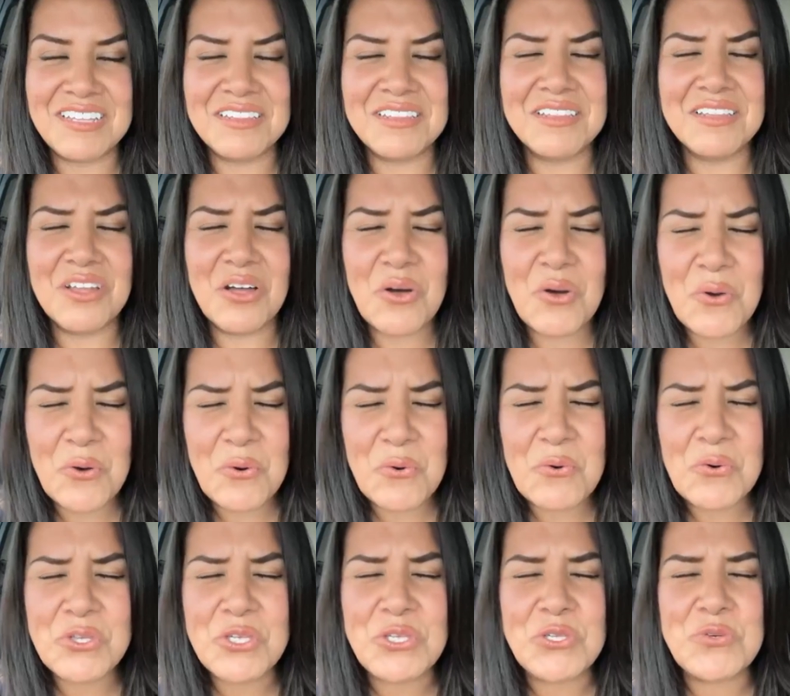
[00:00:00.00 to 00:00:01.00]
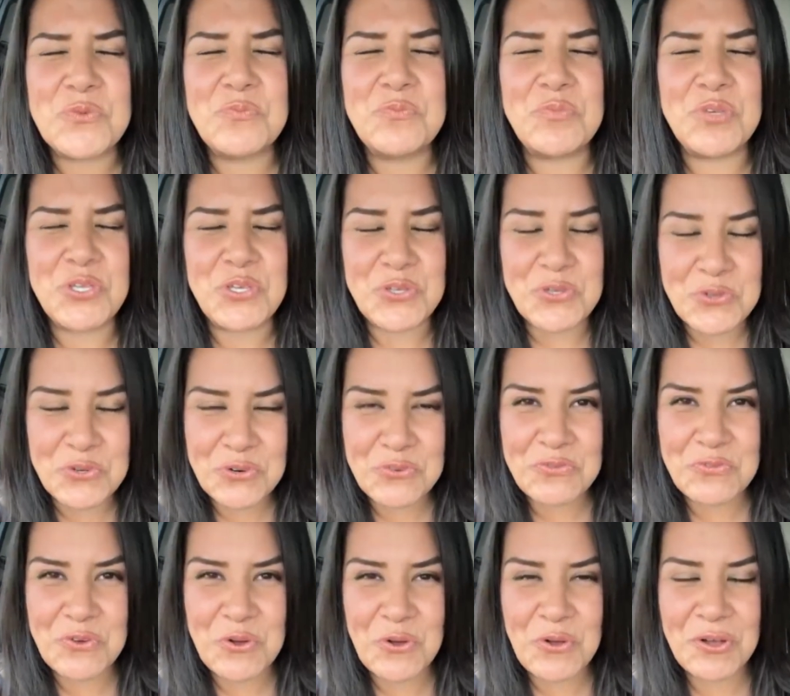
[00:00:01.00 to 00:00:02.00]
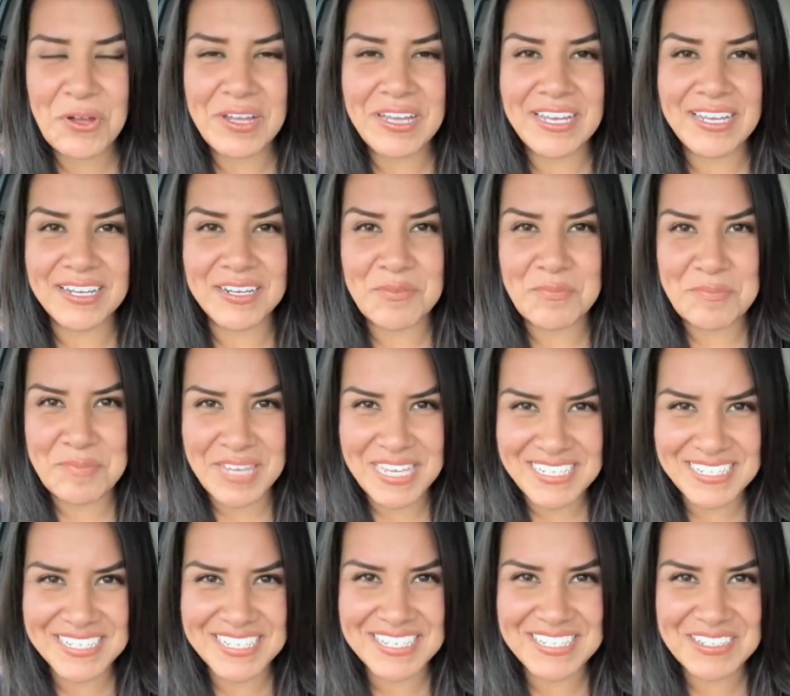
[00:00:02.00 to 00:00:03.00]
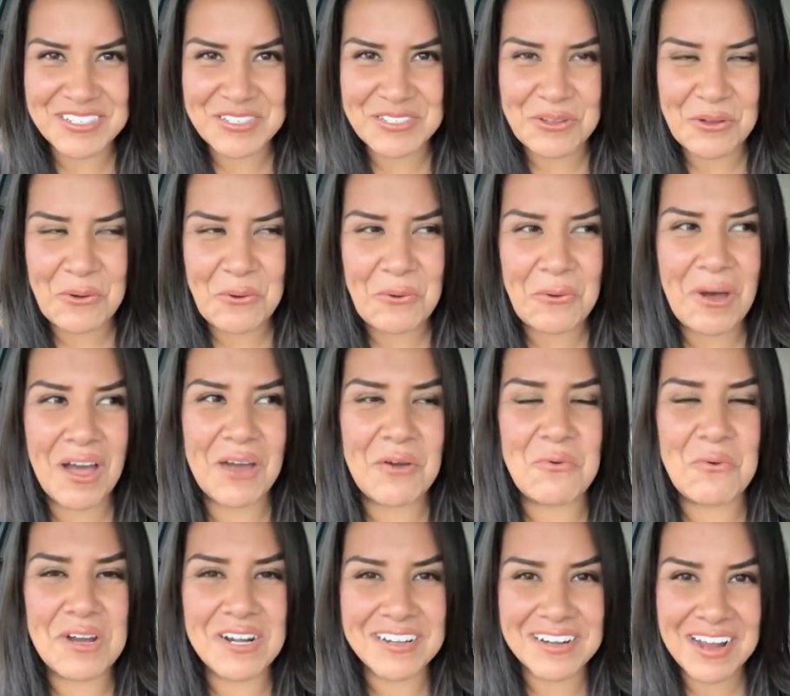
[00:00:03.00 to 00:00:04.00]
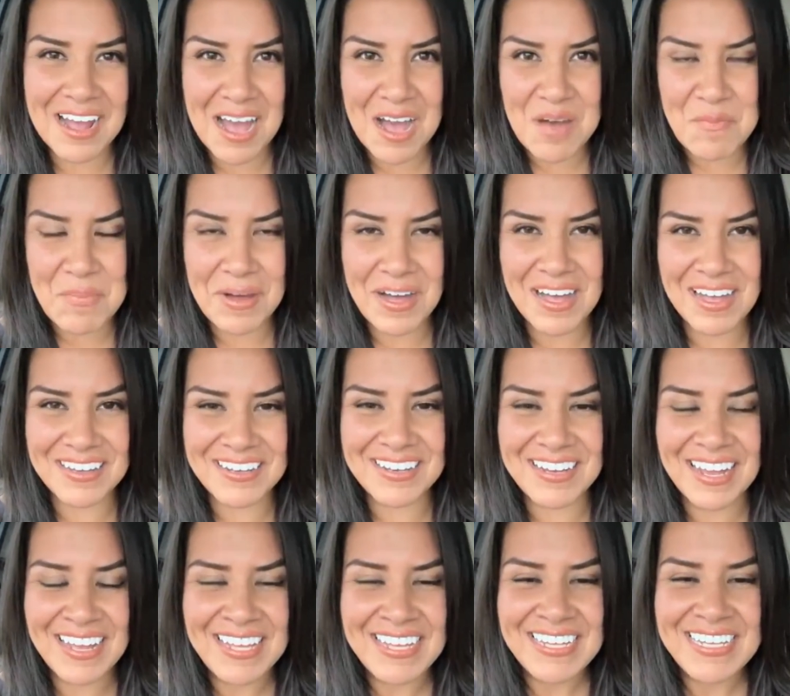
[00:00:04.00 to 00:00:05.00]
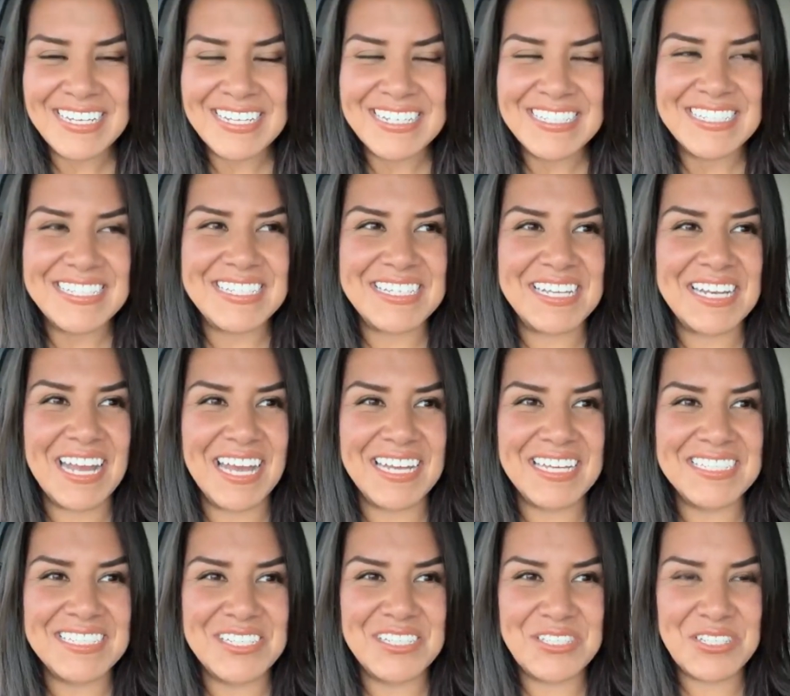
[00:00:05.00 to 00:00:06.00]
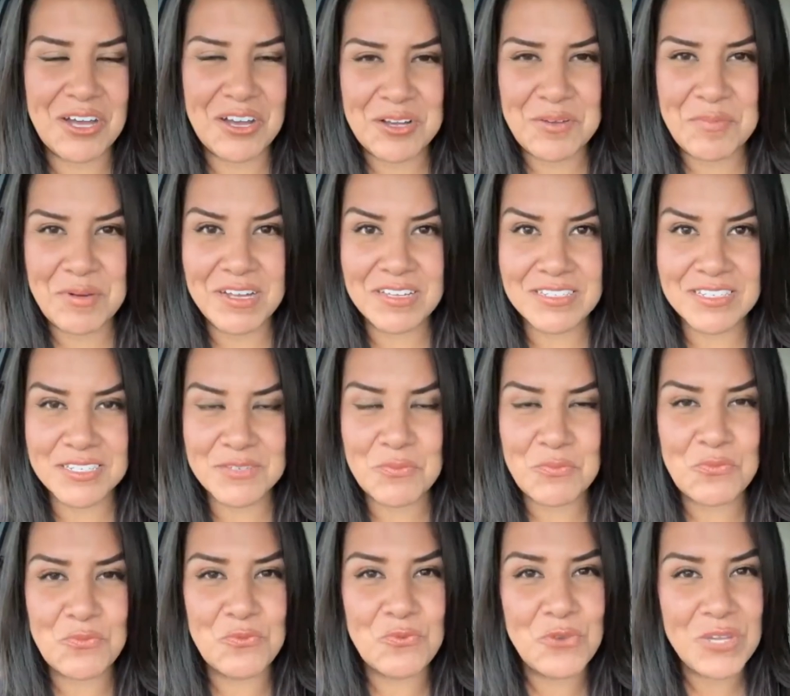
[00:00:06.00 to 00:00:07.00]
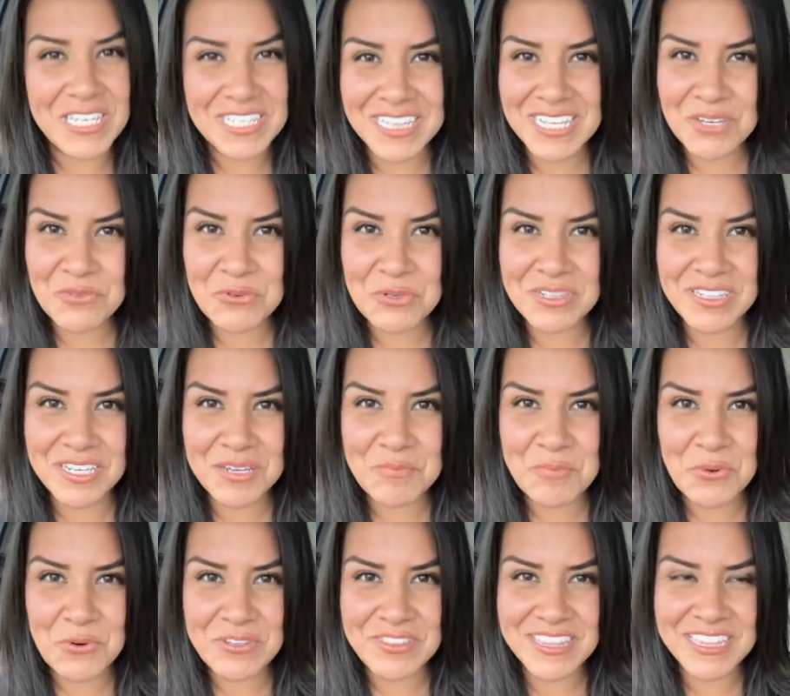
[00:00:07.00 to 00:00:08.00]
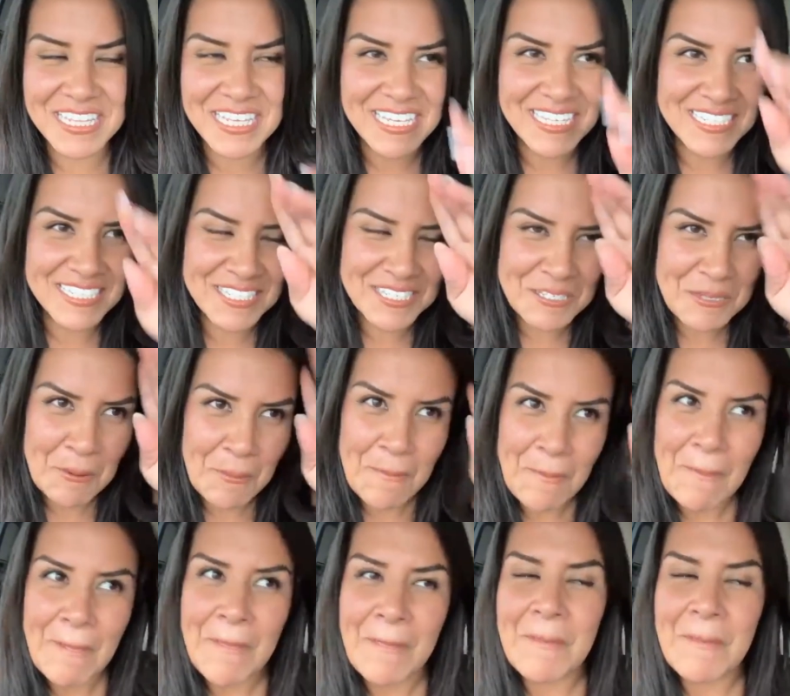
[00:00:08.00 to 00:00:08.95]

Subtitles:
Hello, you beautiful and amazing soul. I wanted to hop on tonight to talk about some really, really important things.